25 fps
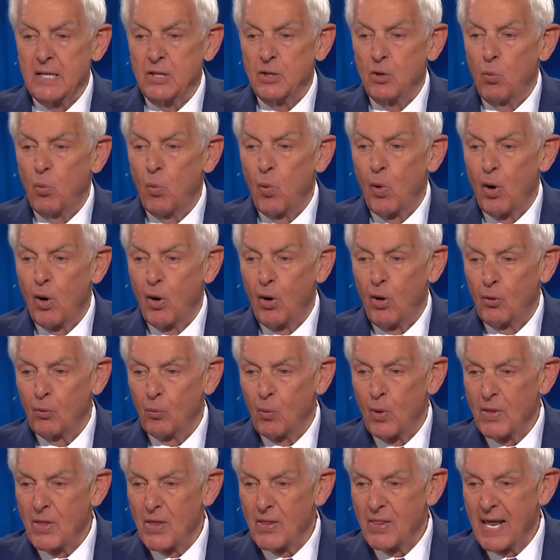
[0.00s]
the world,
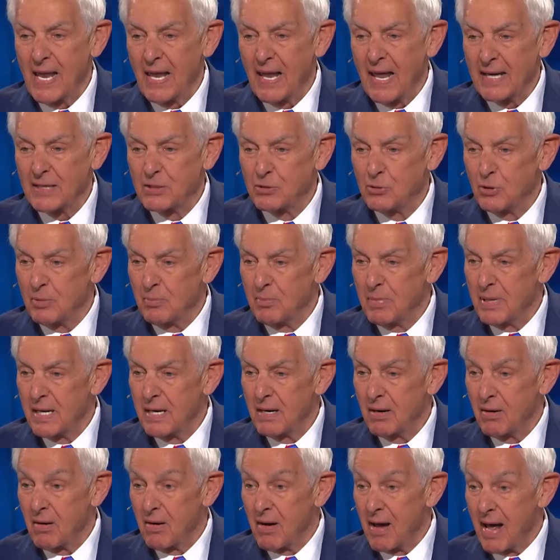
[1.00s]
whether they like to admit
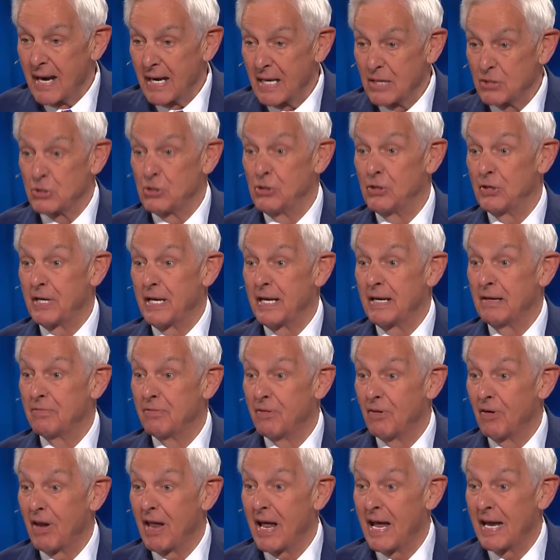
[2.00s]
it or not, is looking
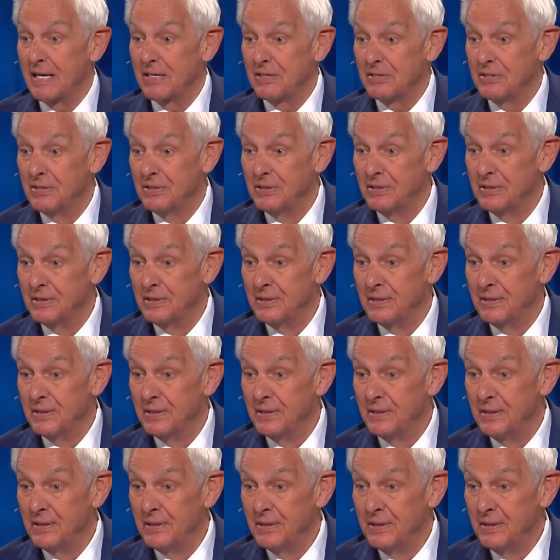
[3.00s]
for light.
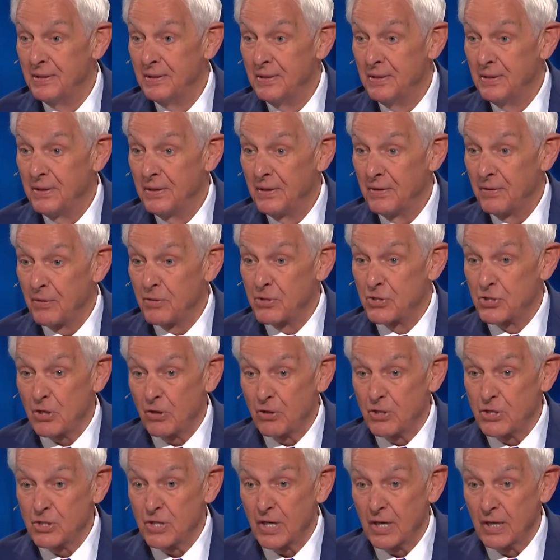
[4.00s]
They're
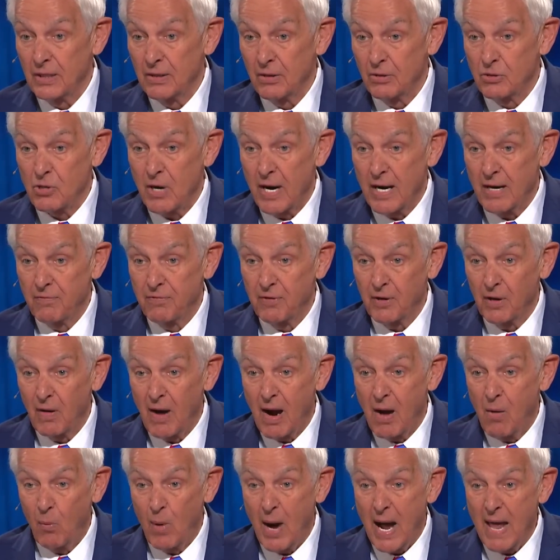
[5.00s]
searching, they're trying to figure
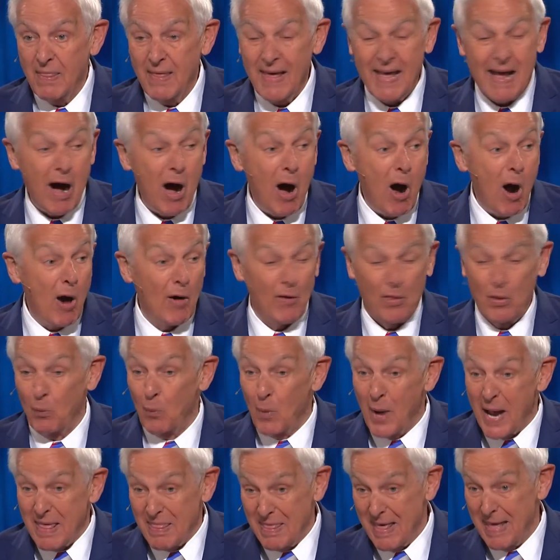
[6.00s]
out why they are the
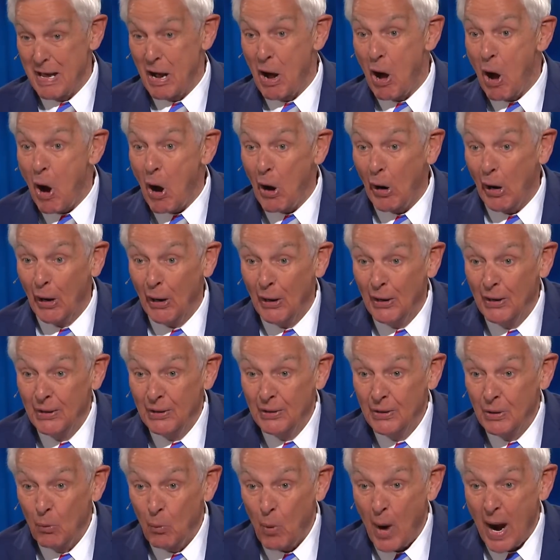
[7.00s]
way they are,
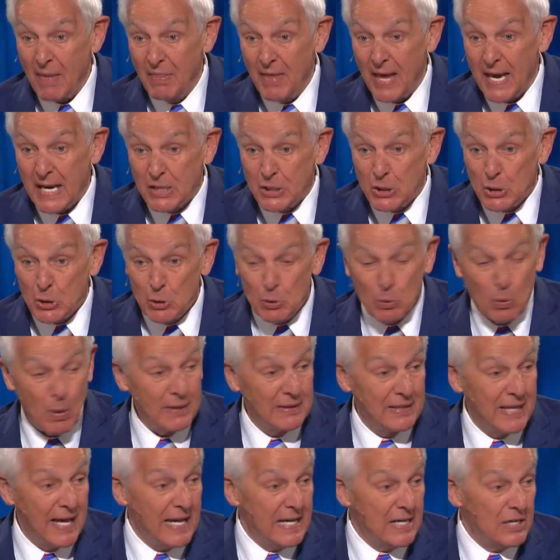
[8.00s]
why they do what
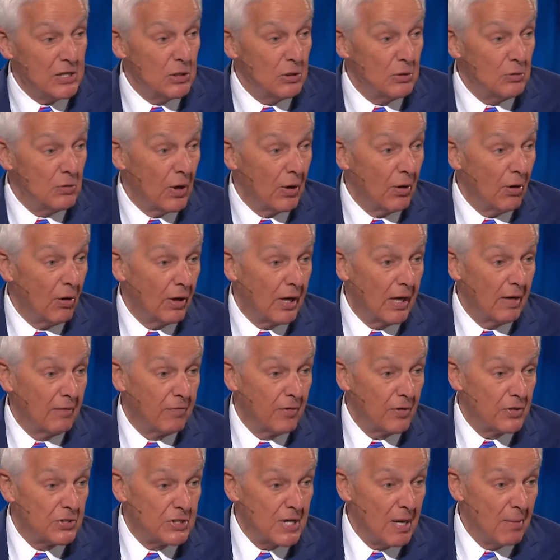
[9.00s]
they do. They're looking
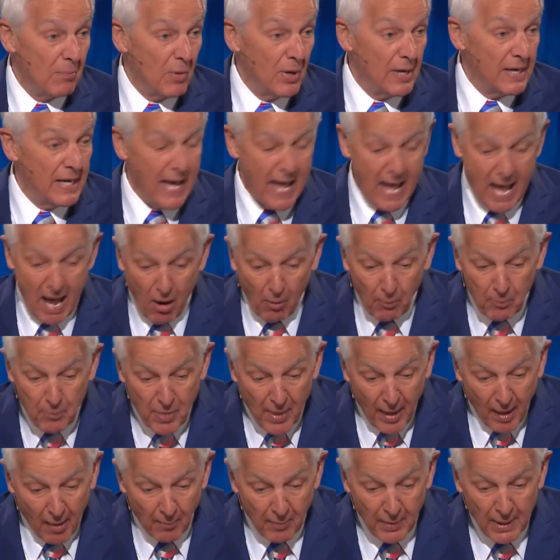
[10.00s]
for someone to help them.